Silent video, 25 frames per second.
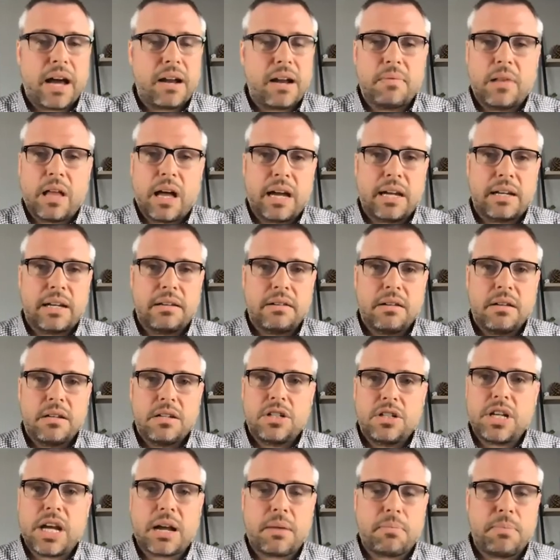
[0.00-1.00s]
line,
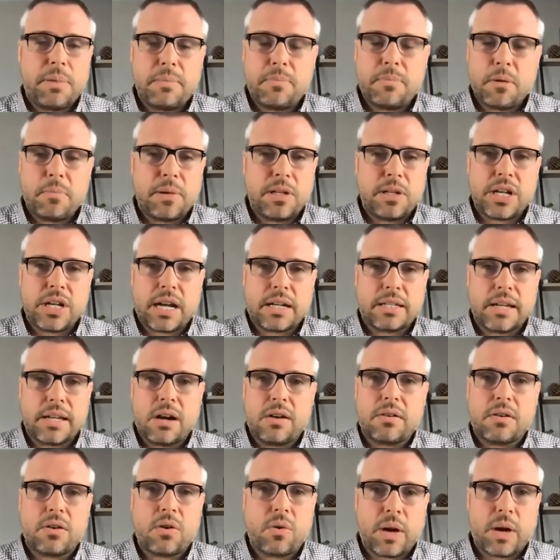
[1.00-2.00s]
people be checked
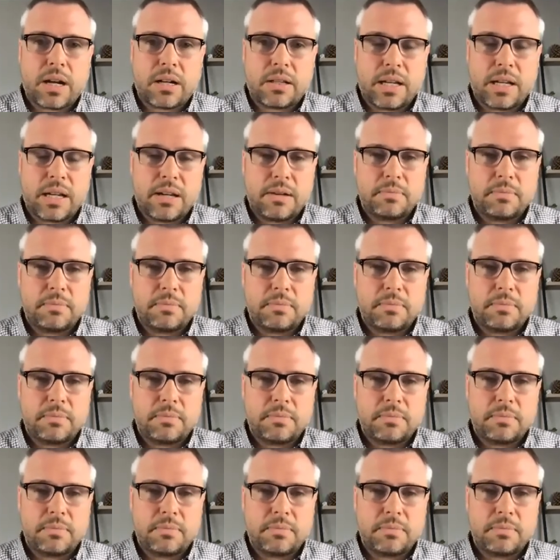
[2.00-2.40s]
out quickly.